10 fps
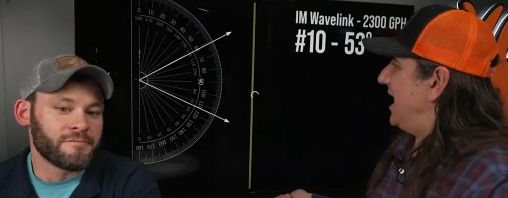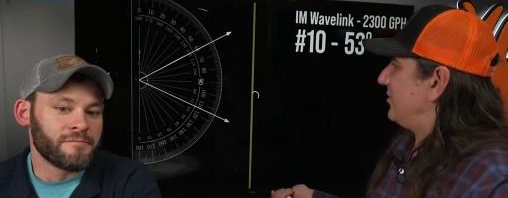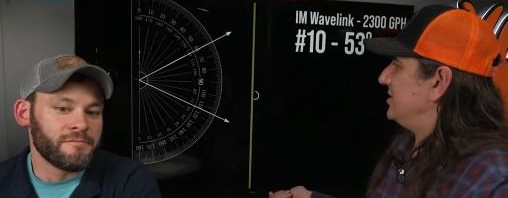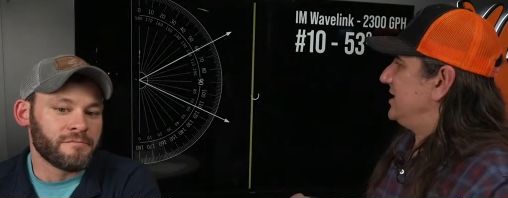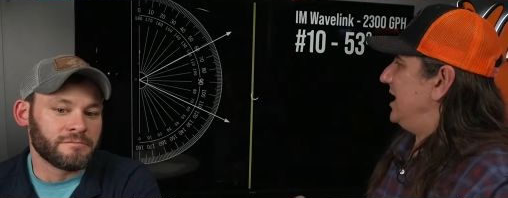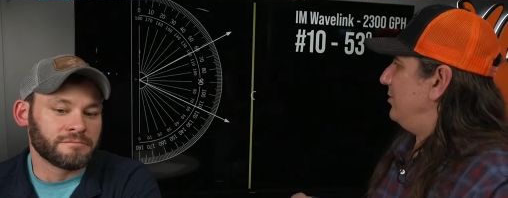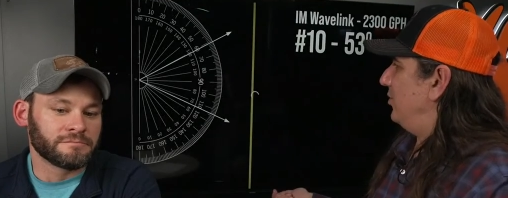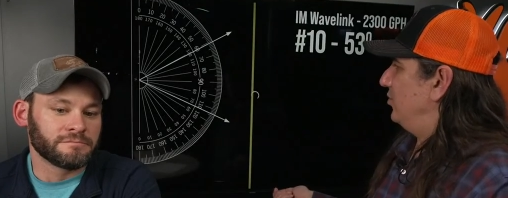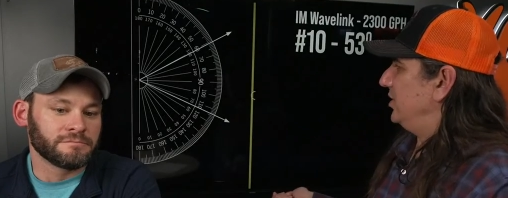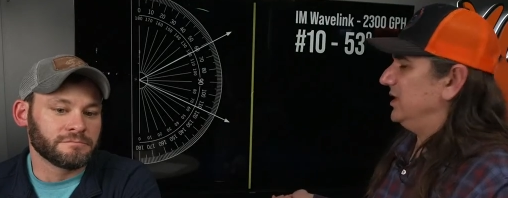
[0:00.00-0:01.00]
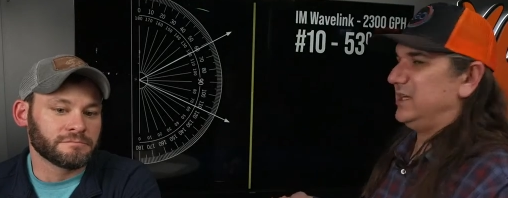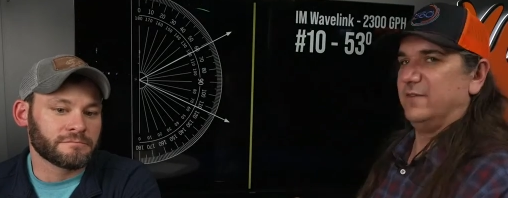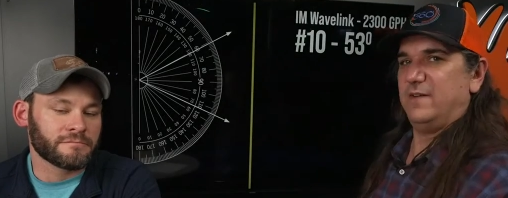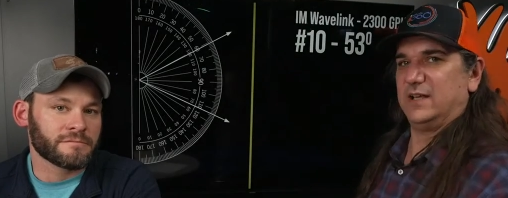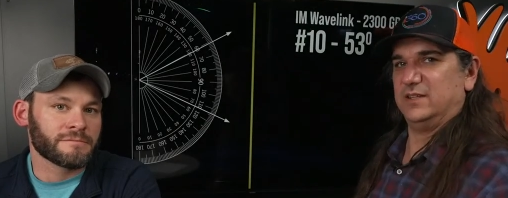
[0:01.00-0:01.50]
Speaker 1: aquascape
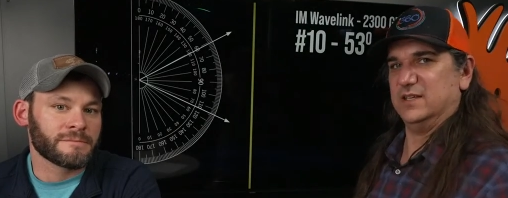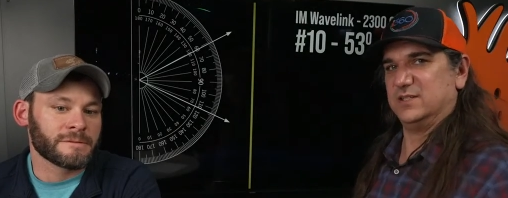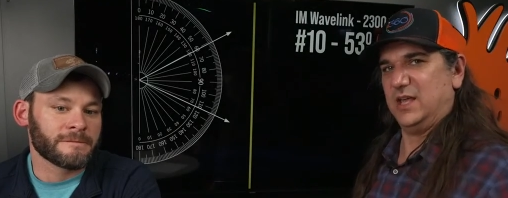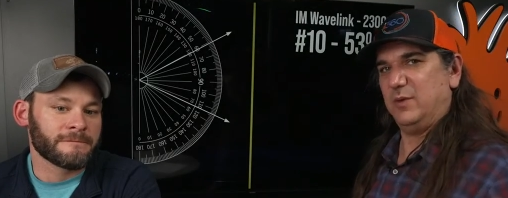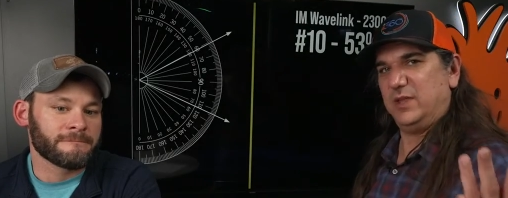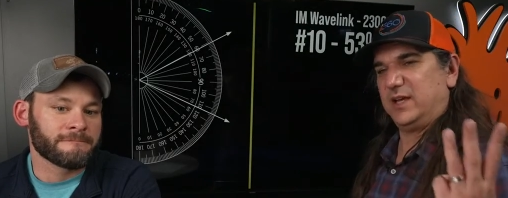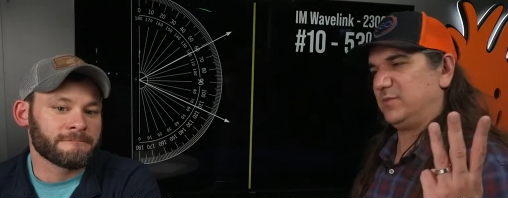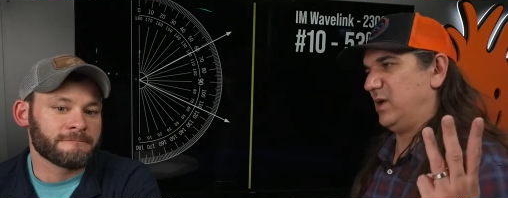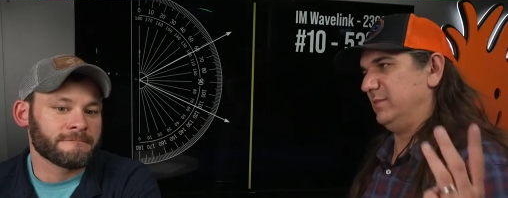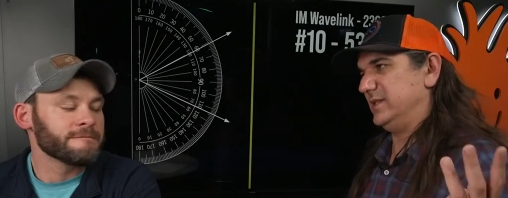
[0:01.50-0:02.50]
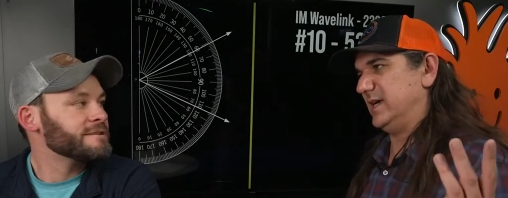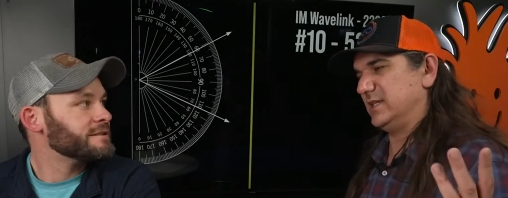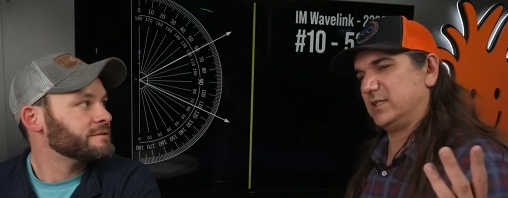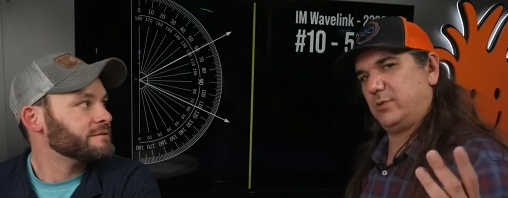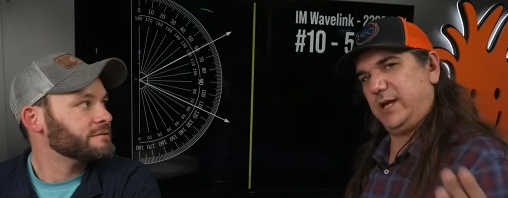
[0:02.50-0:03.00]
really affect this. So that'll be like probably
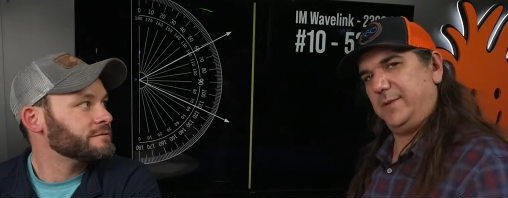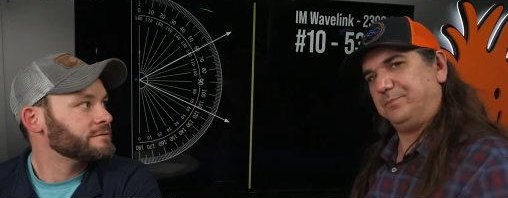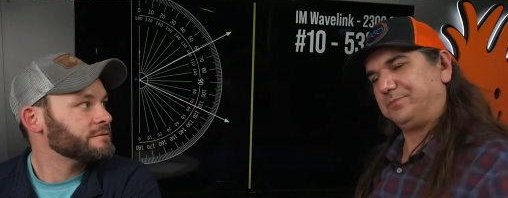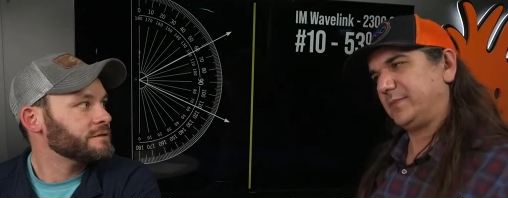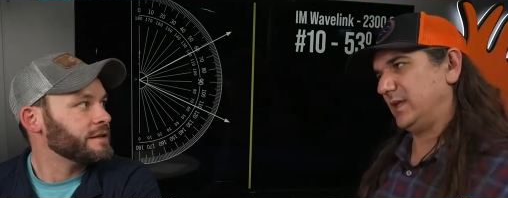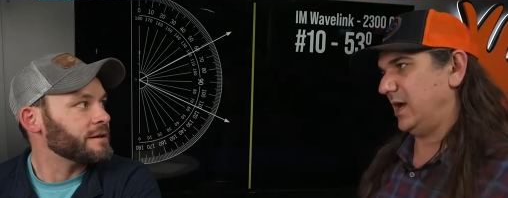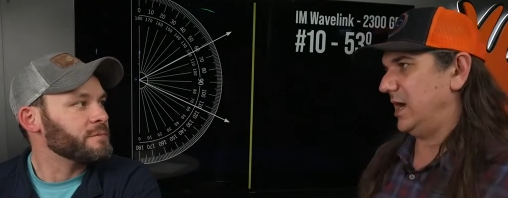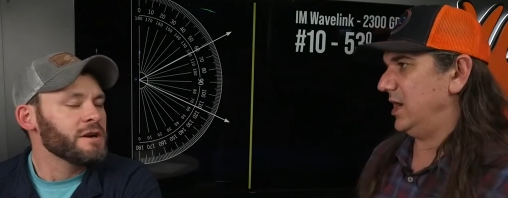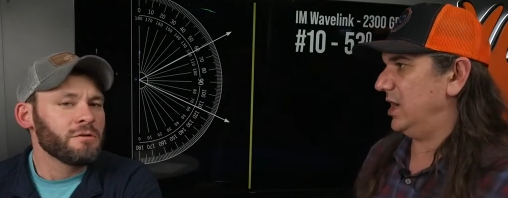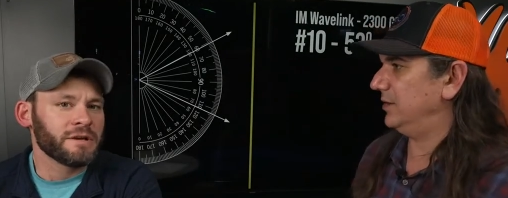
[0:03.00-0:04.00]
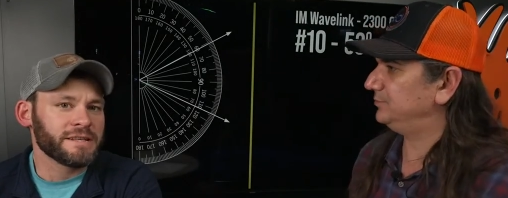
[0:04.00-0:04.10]
test three.
Speaker 2: Yeah. Uh, well,